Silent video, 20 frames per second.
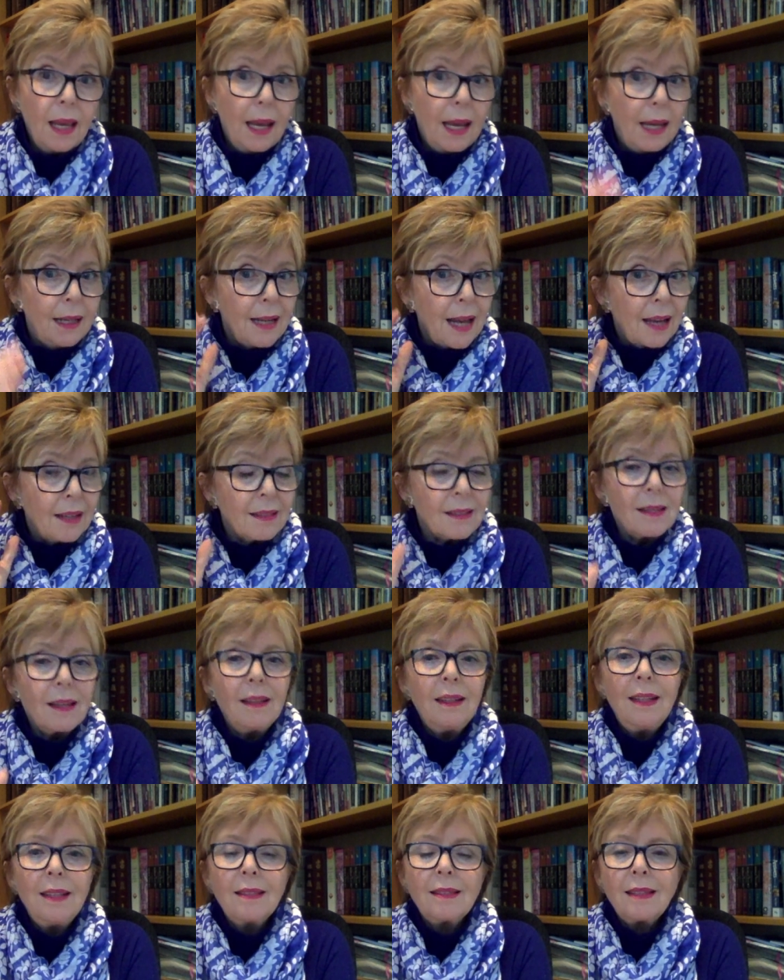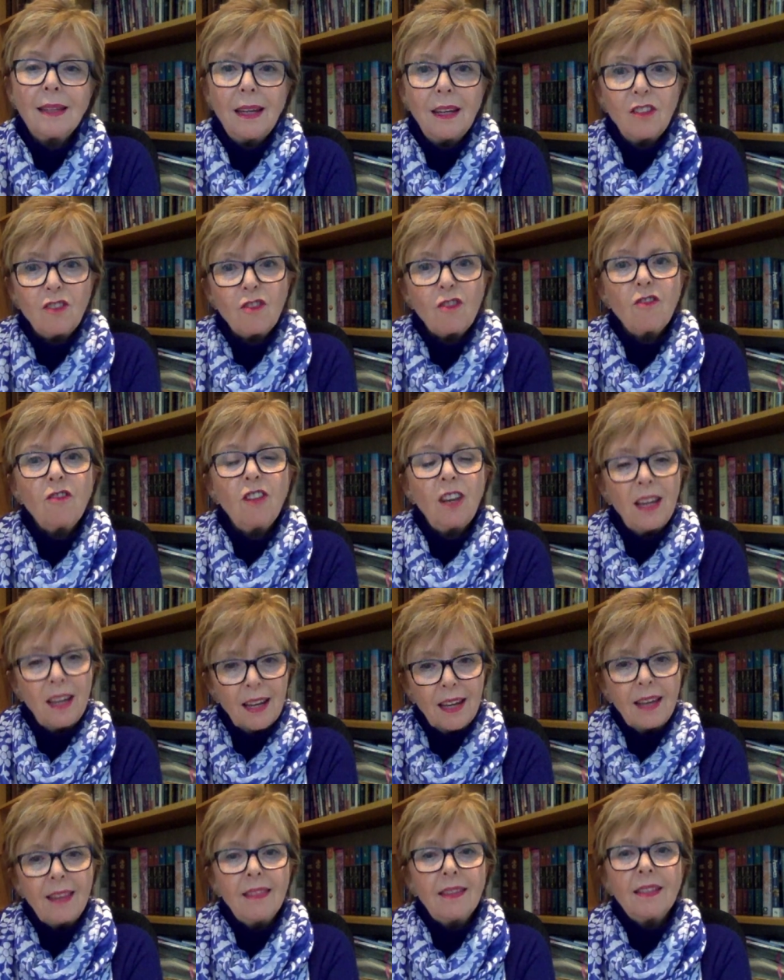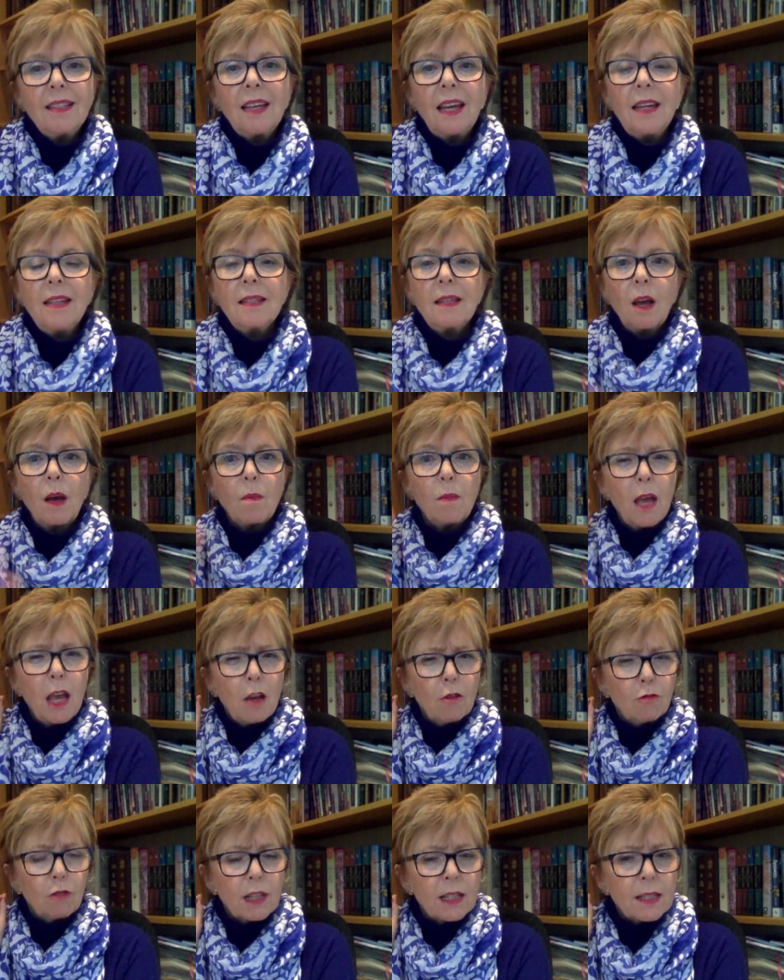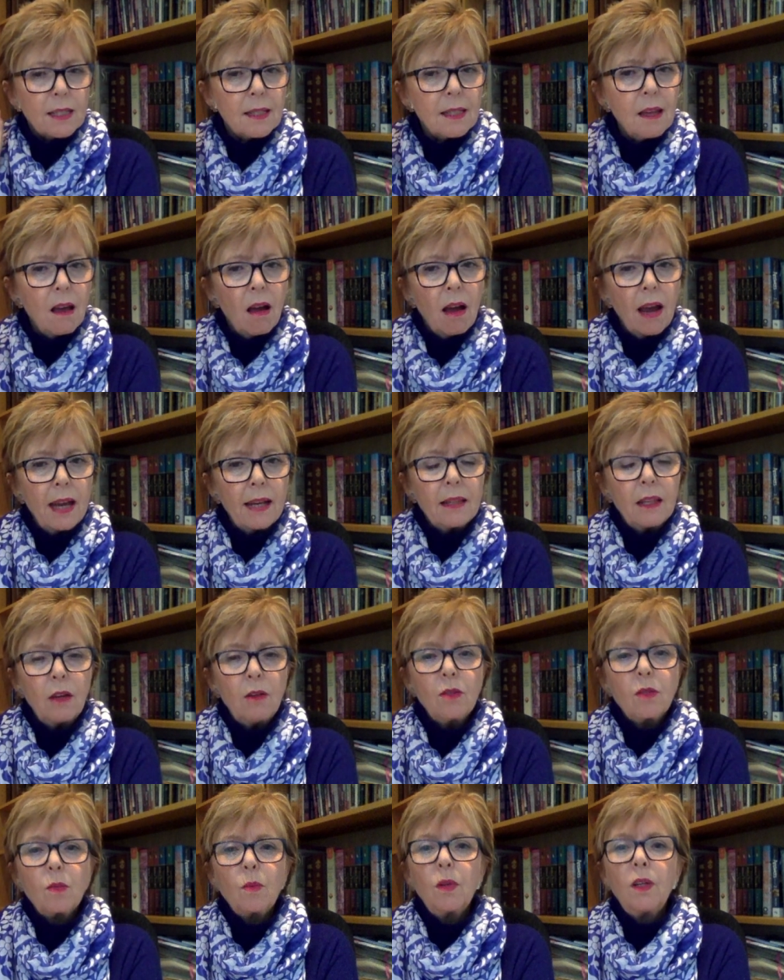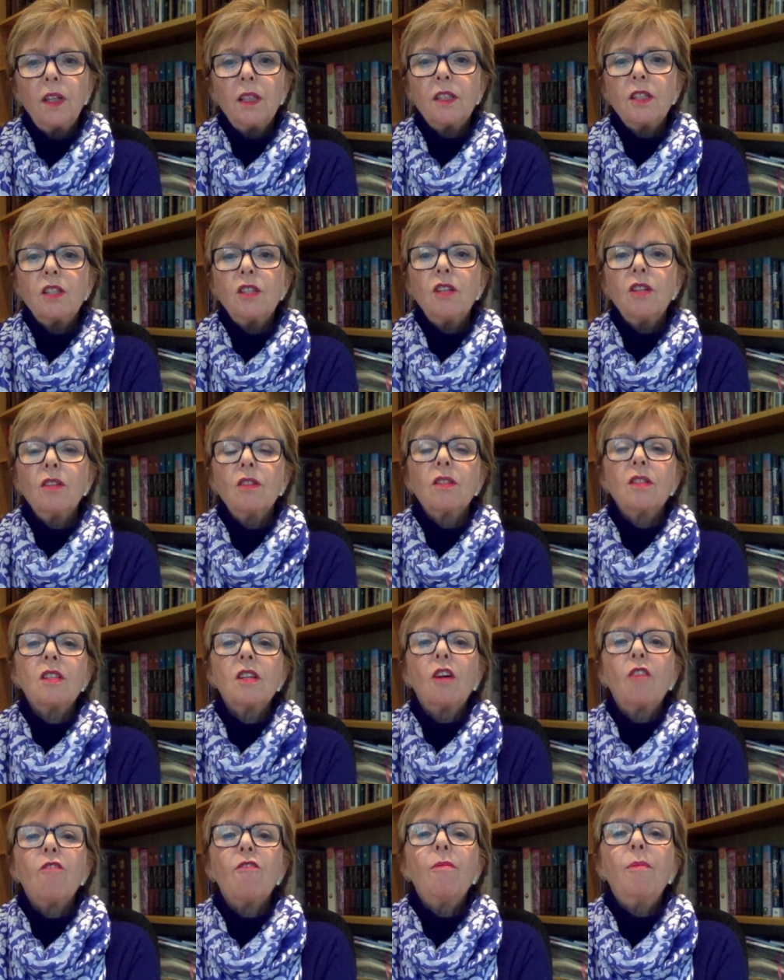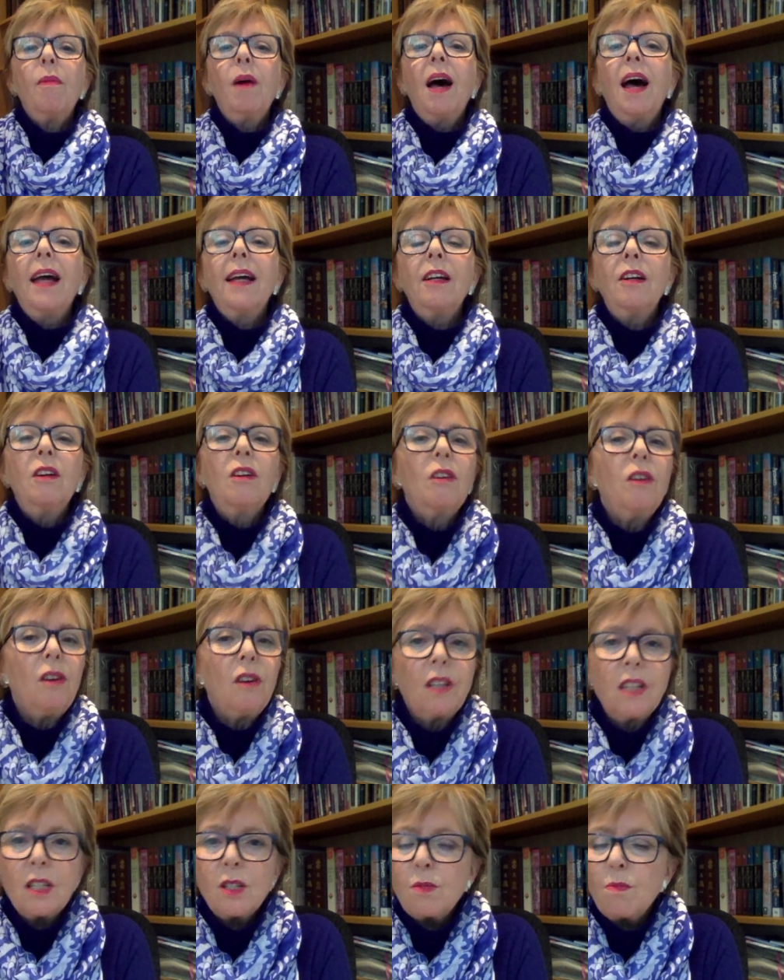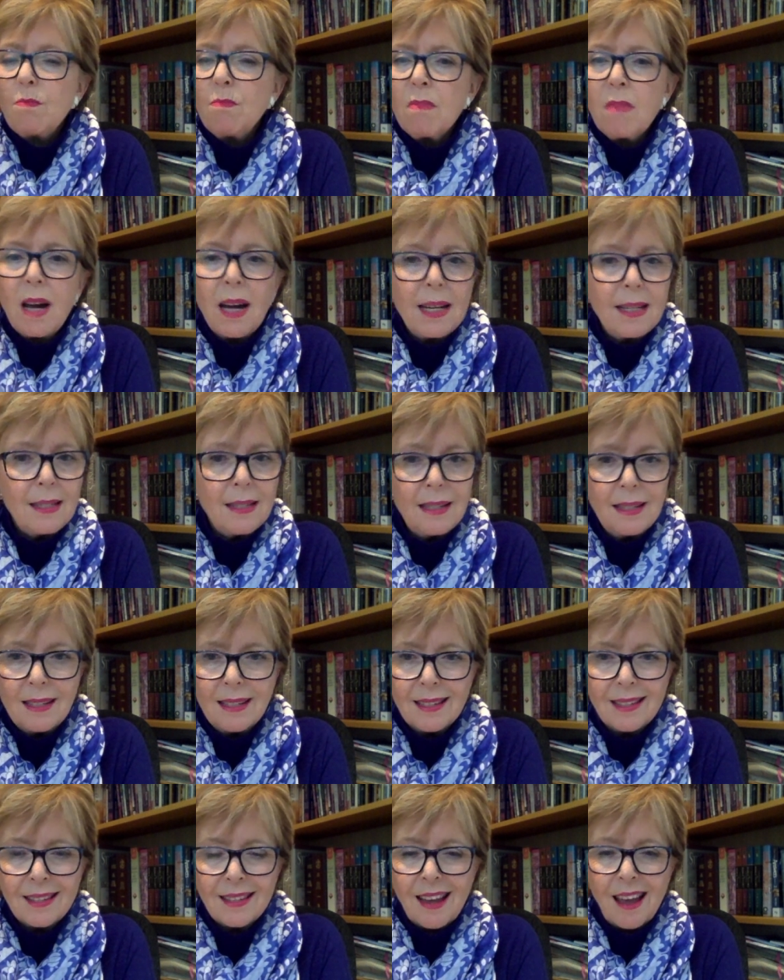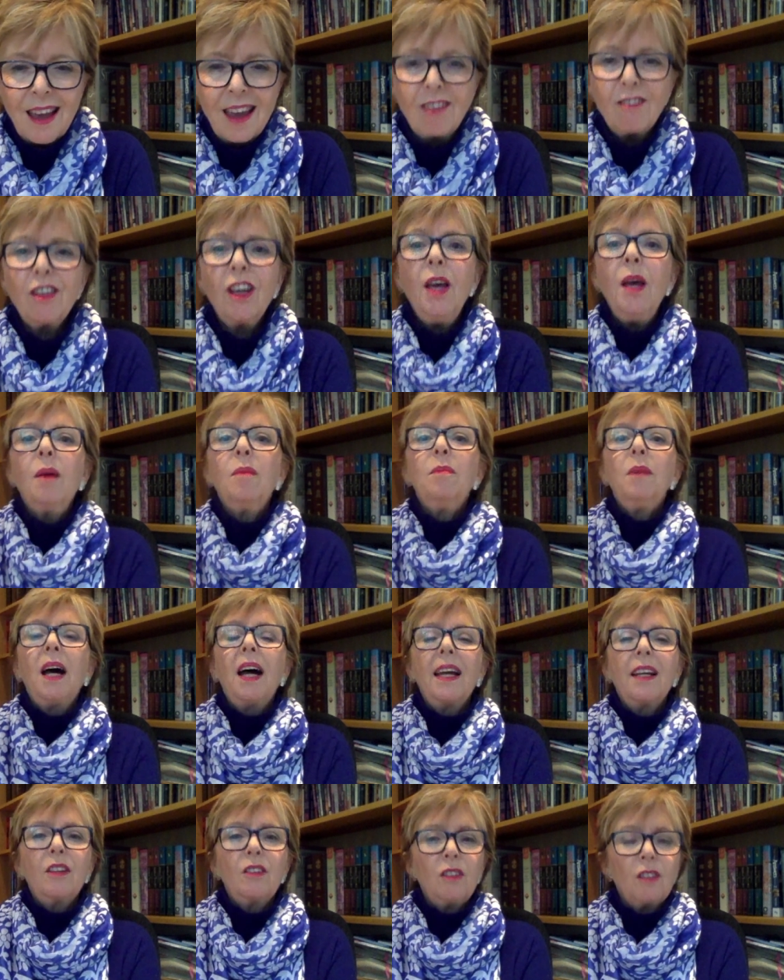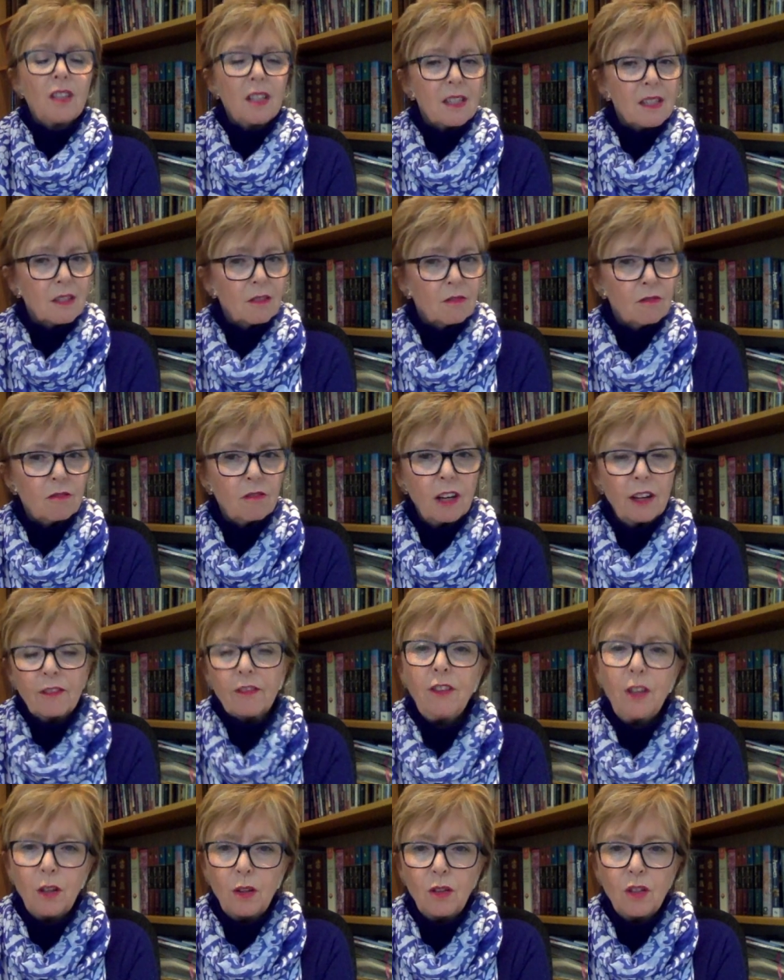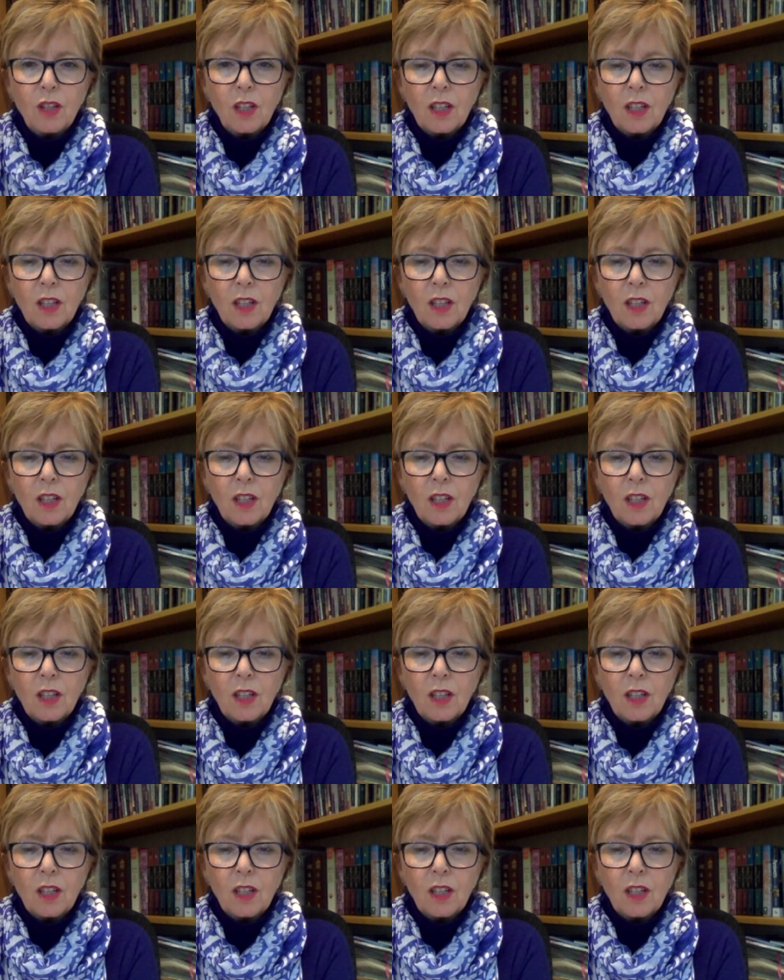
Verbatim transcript: in anxiety and fear in the daytime, recite those words to yourself My God is mighty to save. My God is a refuge